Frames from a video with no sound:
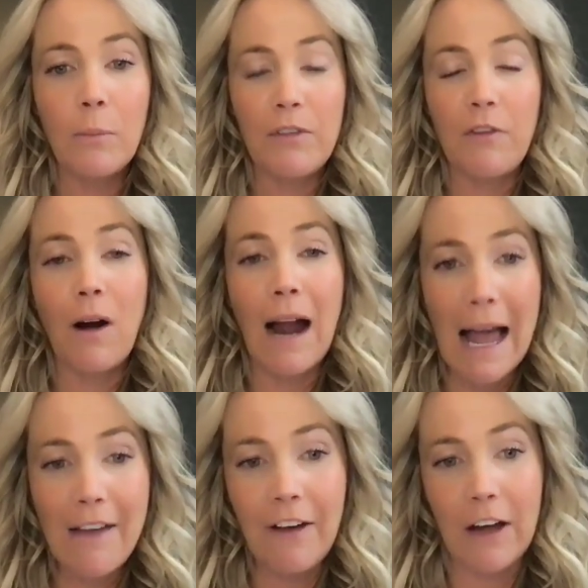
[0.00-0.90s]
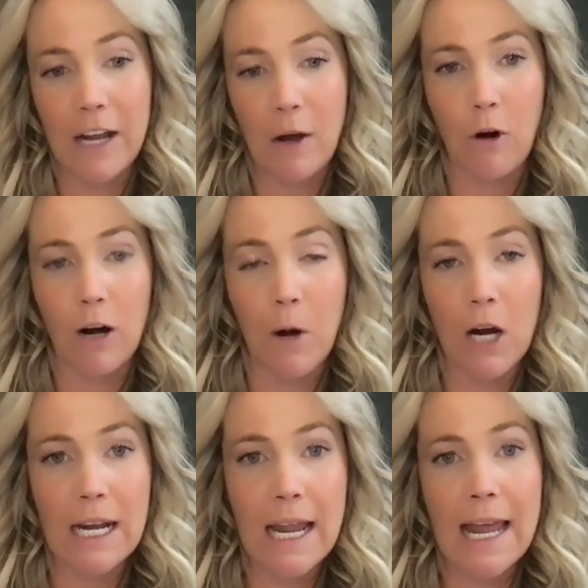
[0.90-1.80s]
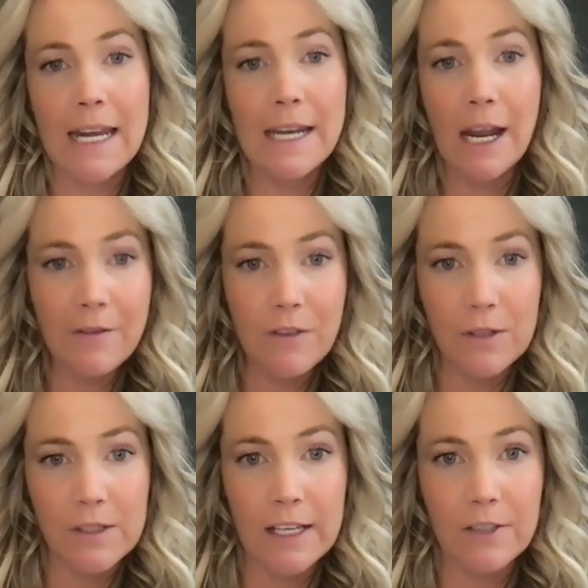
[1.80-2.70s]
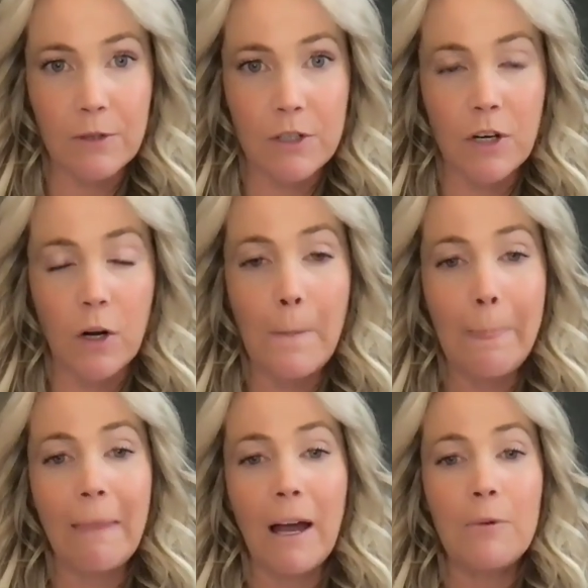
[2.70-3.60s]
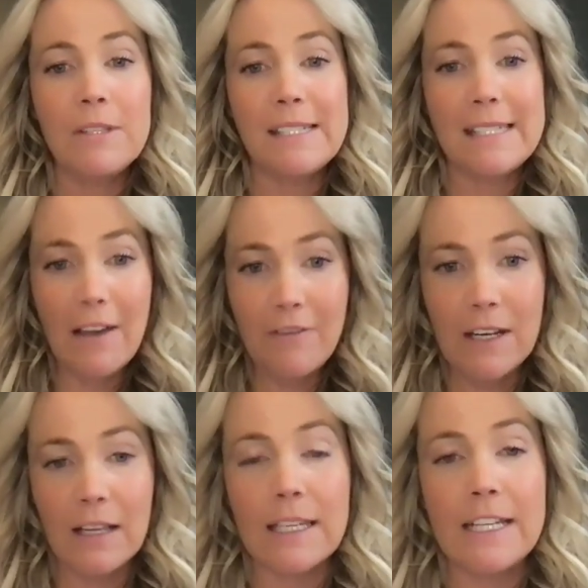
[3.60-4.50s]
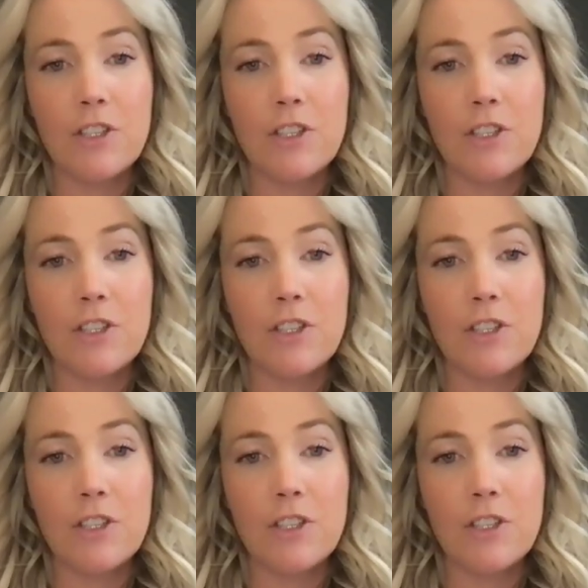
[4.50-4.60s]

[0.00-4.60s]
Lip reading: before I found network marketing, and none of those things were true. I was definitely